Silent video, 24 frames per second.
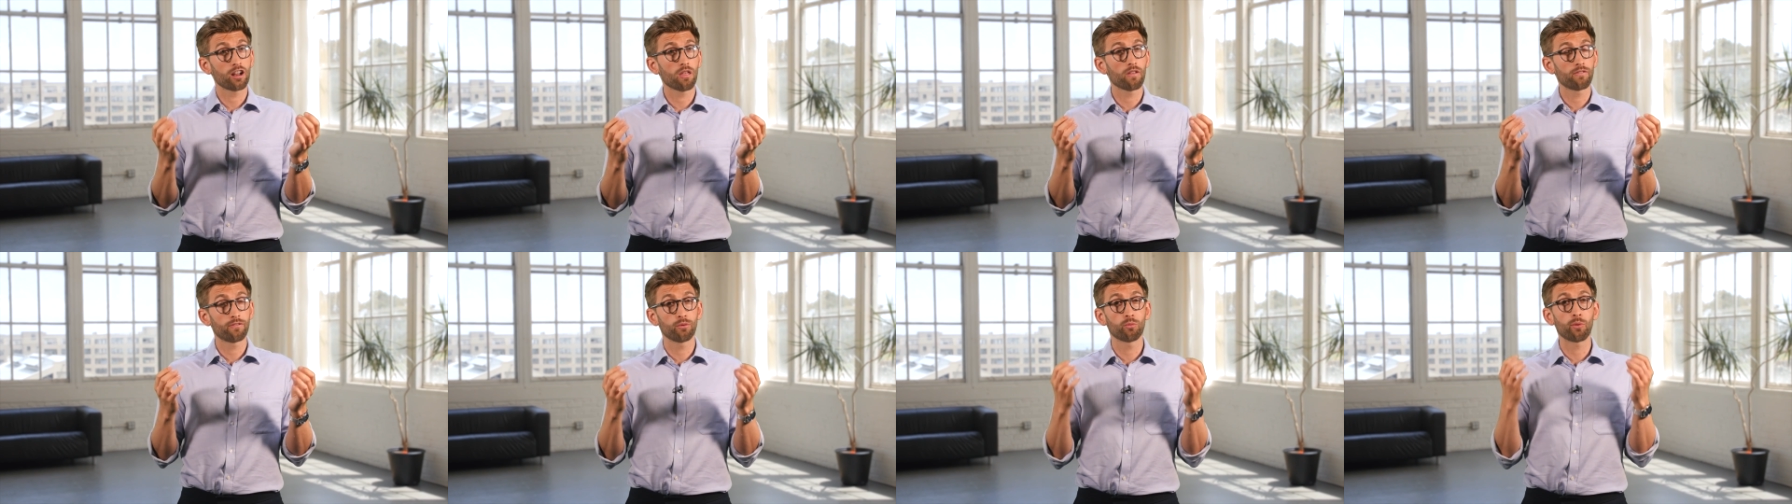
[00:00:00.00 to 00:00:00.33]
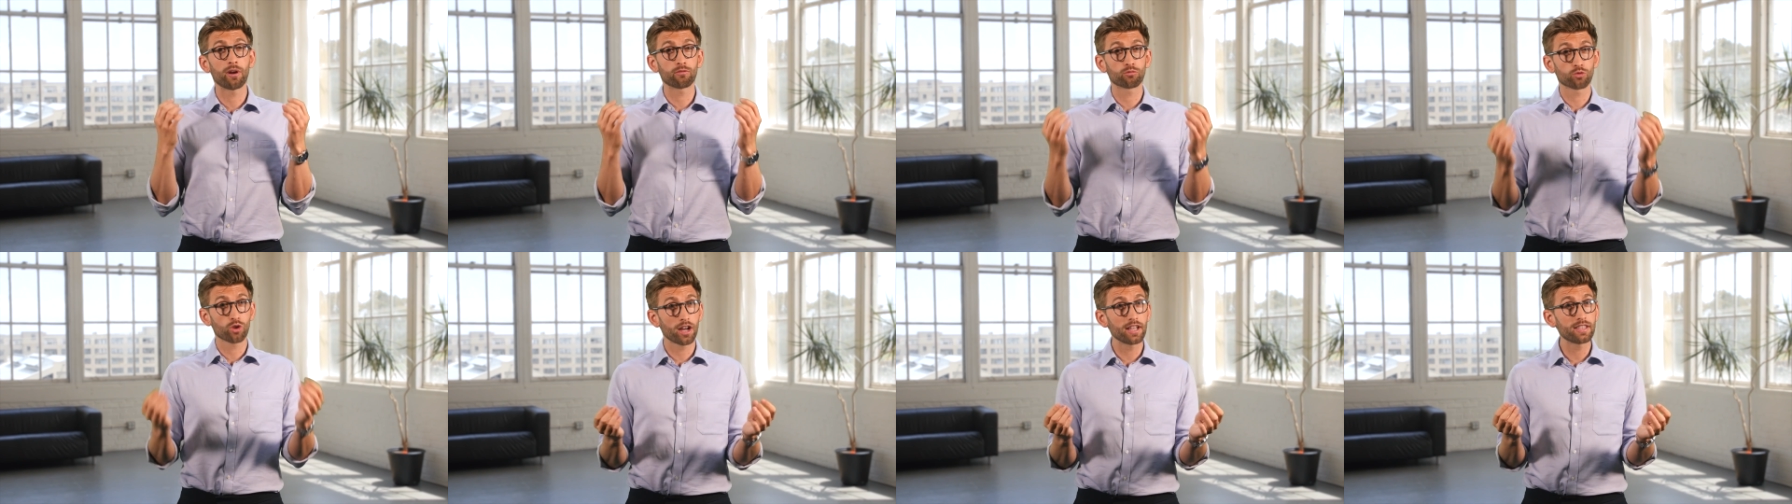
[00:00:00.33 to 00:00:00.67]
for
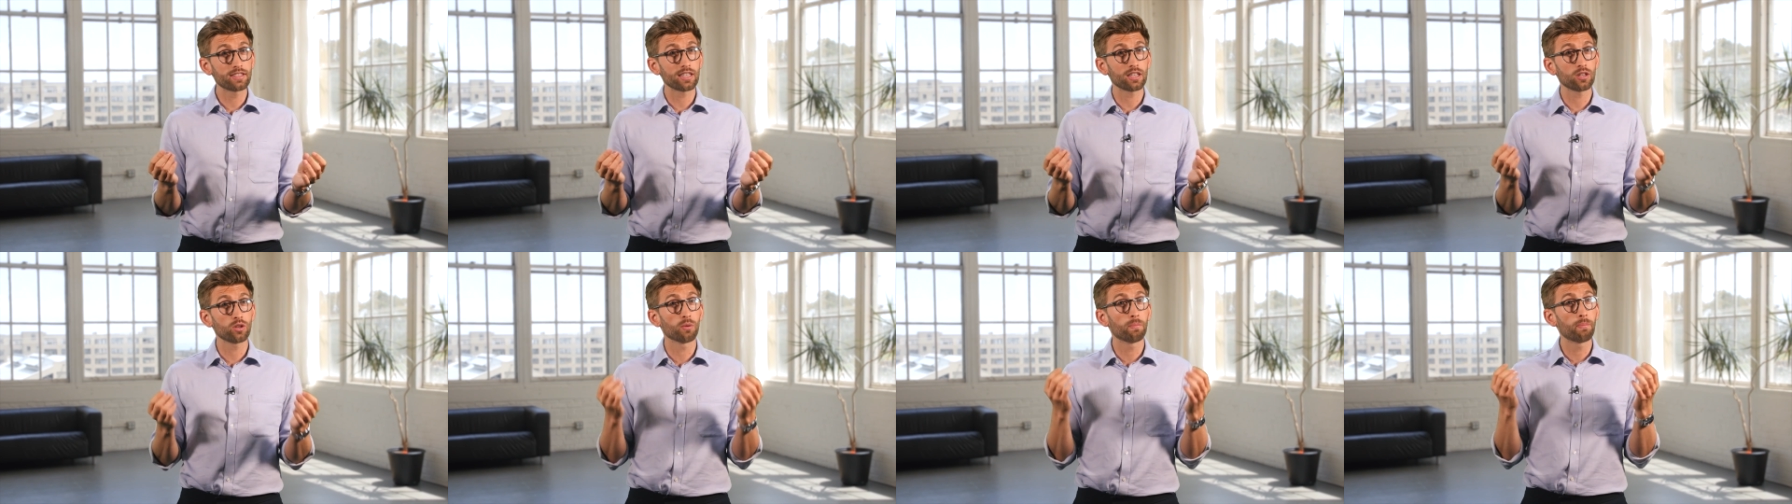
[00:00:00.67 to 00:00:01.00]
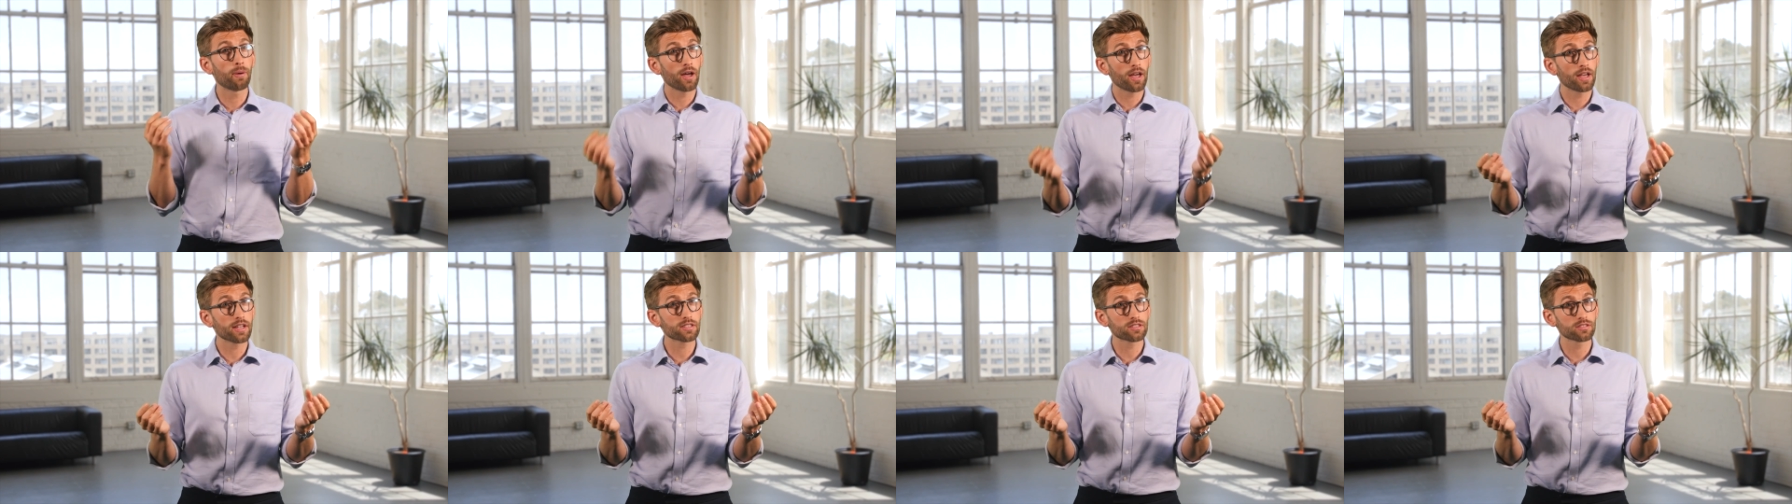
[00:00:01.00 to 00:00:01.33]
when writing your
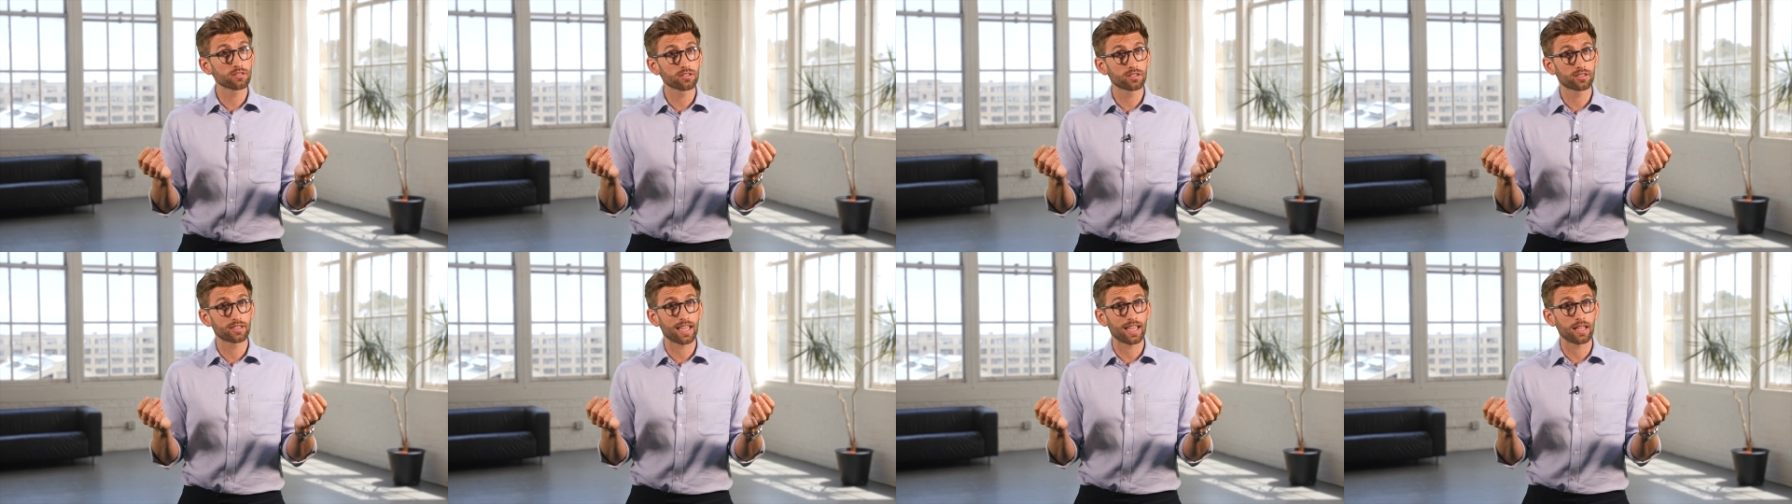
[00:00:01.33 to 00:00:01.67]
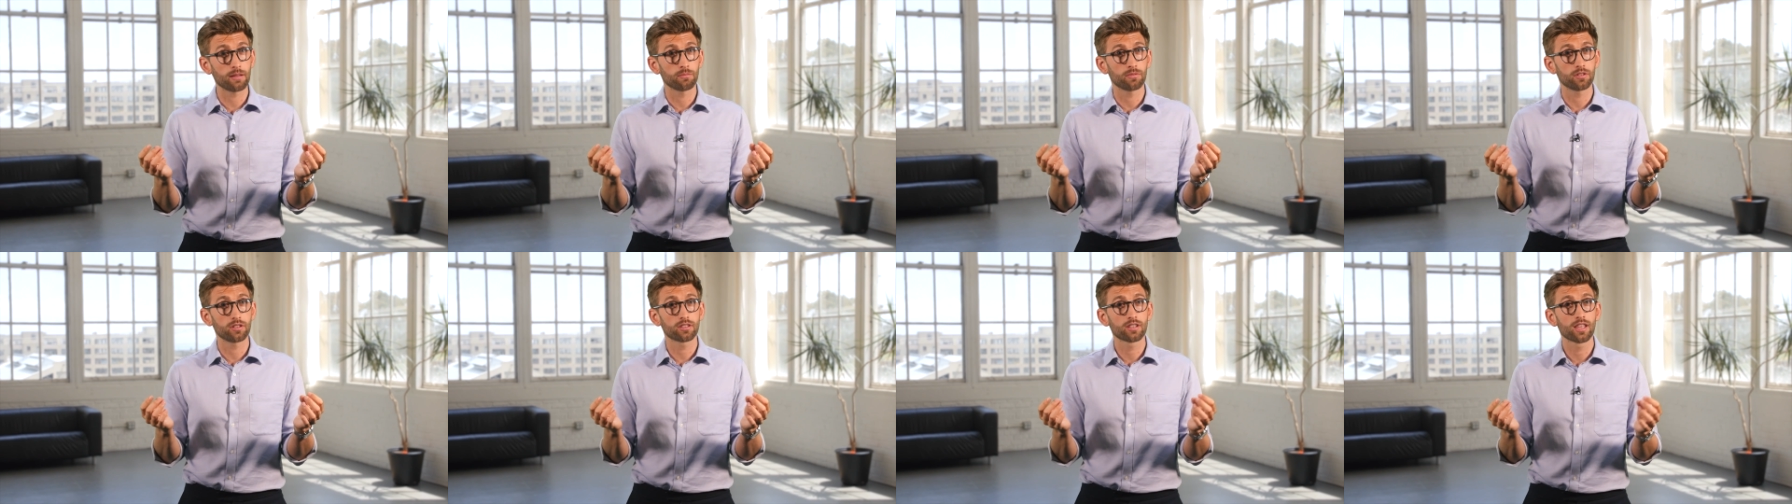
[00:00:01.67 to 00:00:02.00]
personal
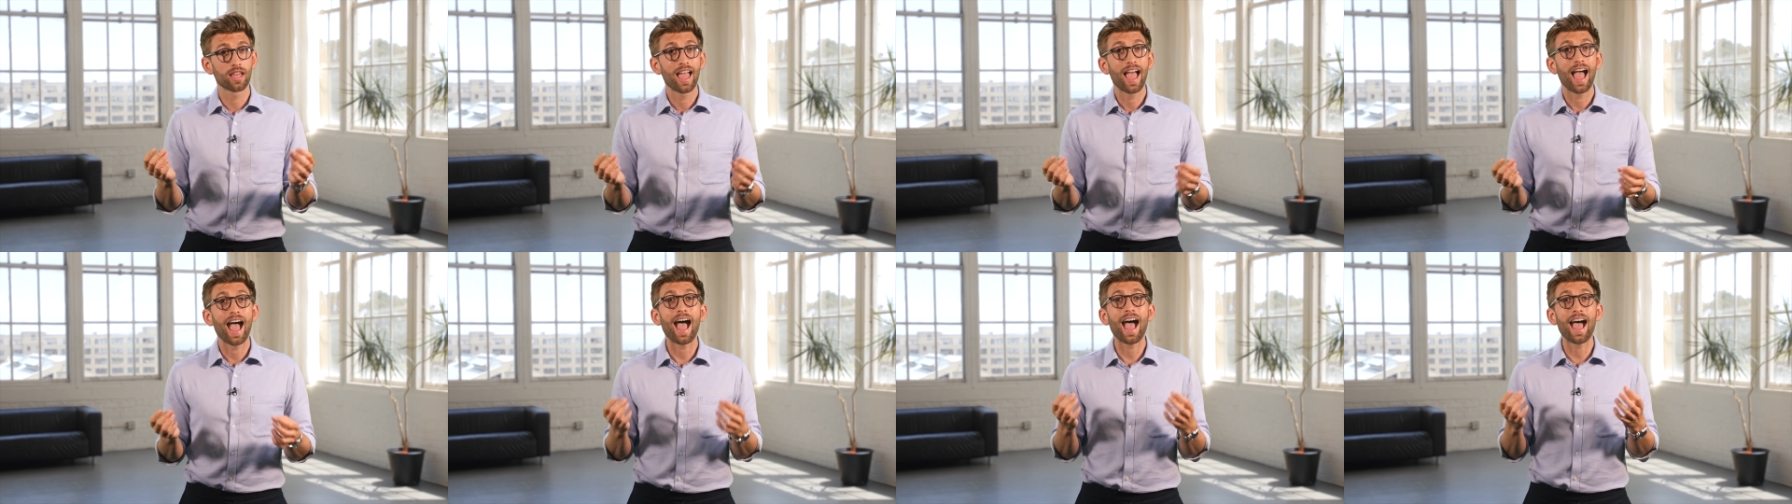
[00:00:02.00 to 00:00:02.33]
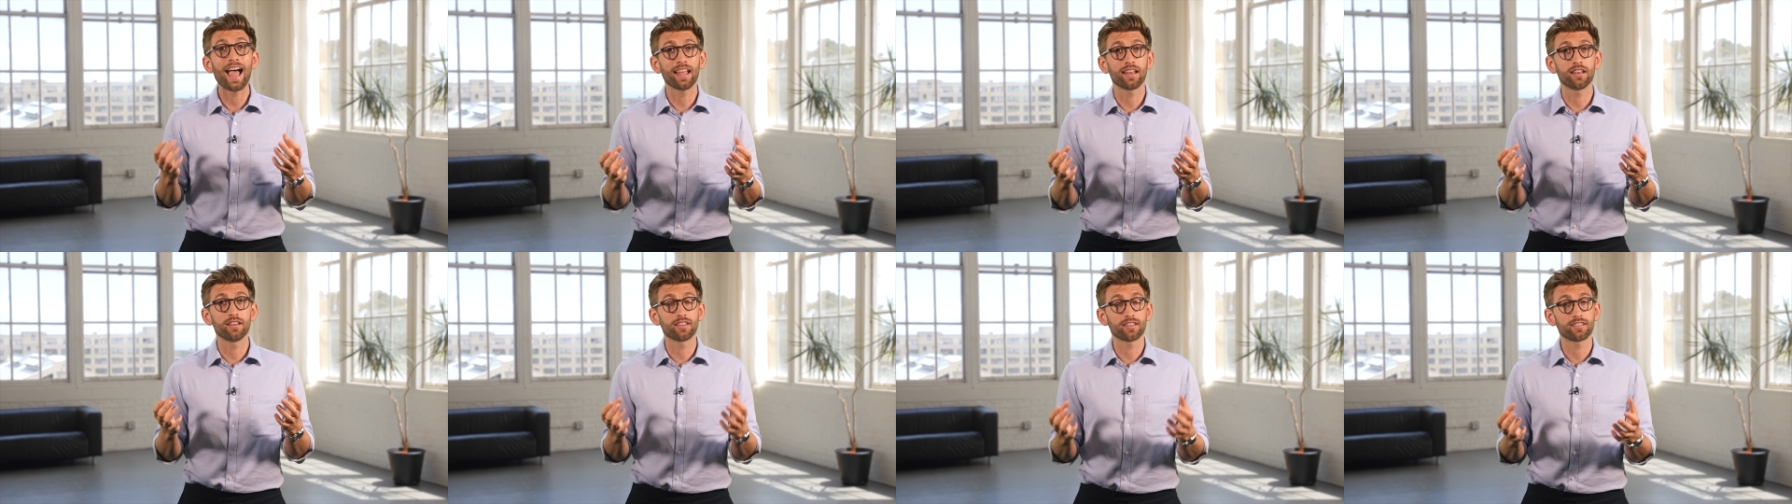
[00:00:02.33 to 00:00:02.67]
statement
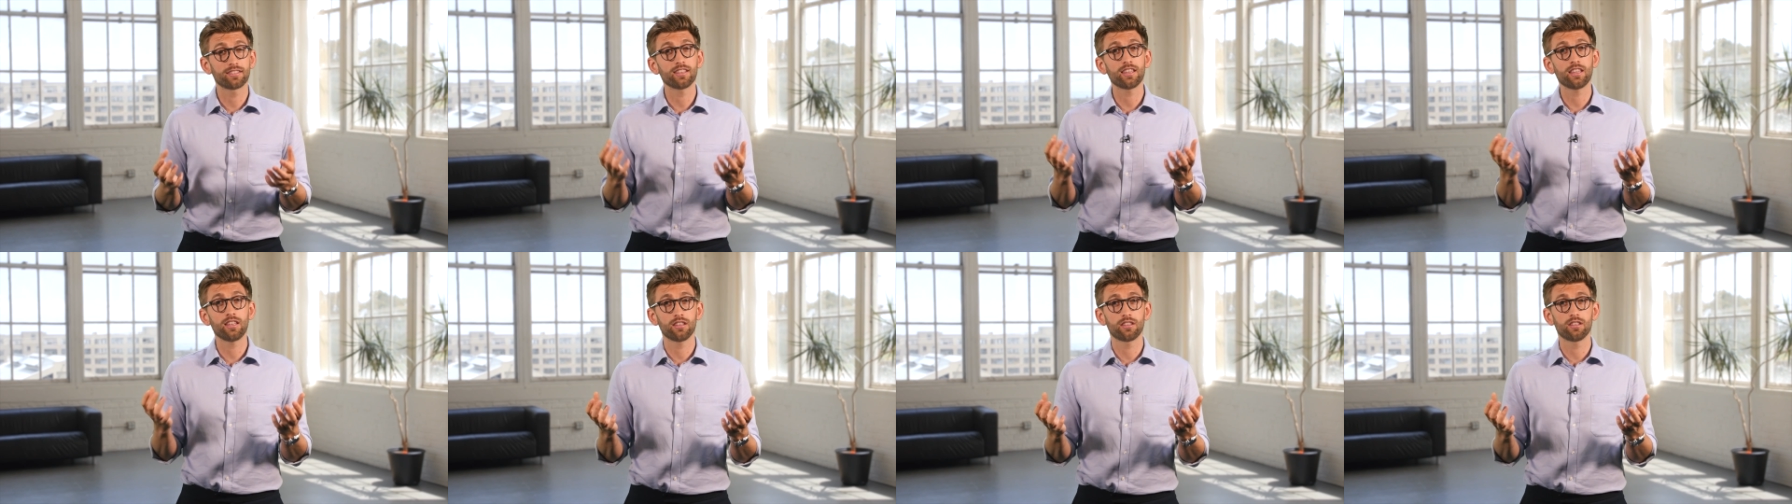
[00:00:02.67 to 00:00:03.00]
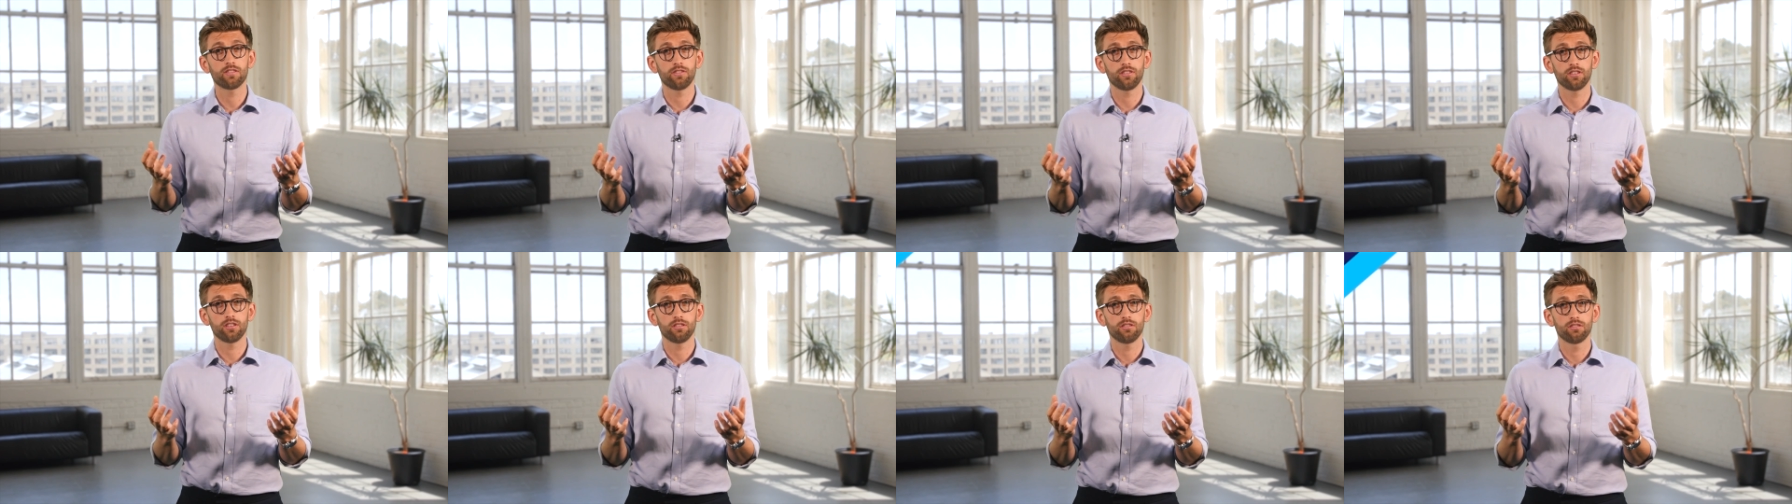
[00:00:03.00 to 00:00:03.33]
and at
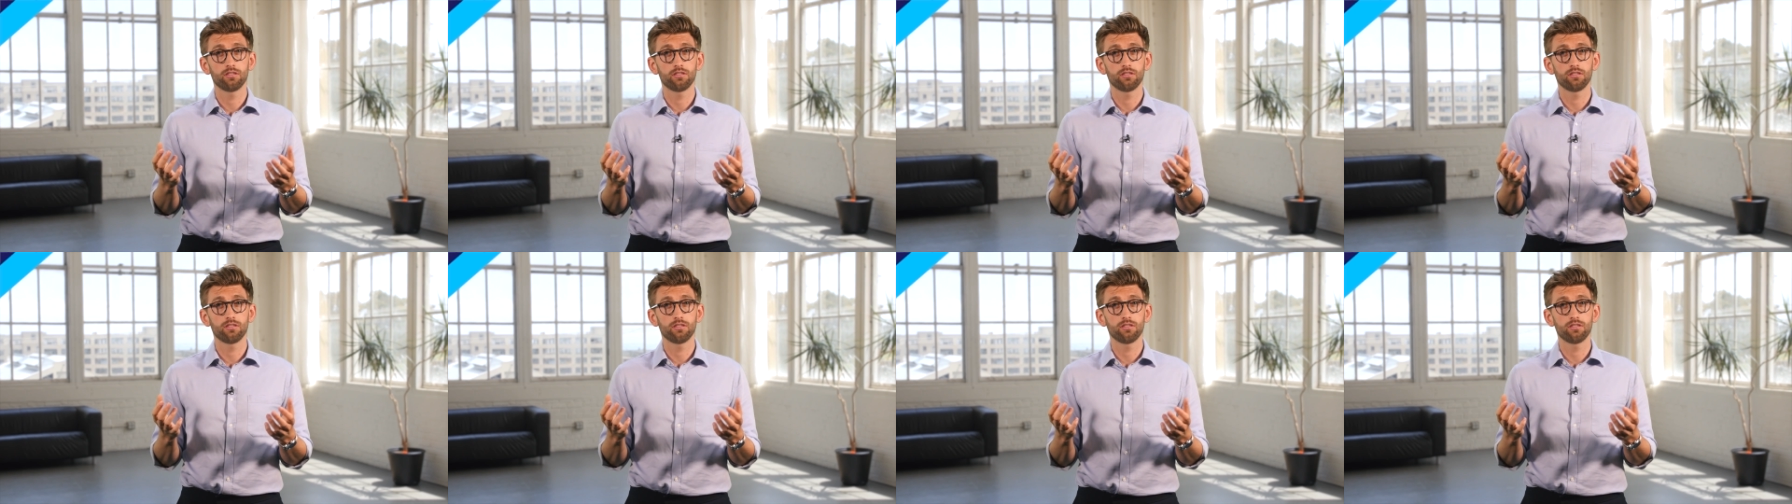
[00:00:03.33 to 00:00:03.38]
interview.